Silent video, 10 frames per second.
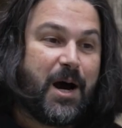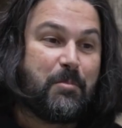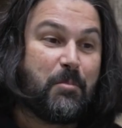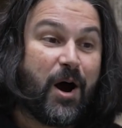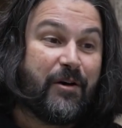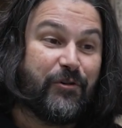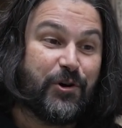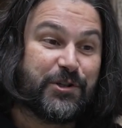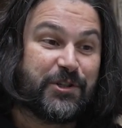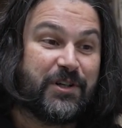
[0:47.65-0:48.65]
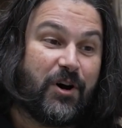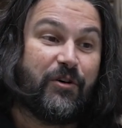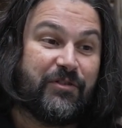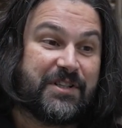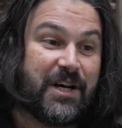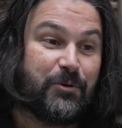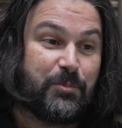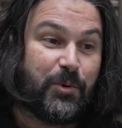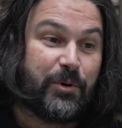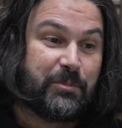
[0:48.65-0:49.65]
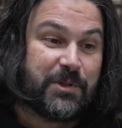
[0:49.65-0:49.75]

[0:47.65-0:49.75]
my version of the tunnel boring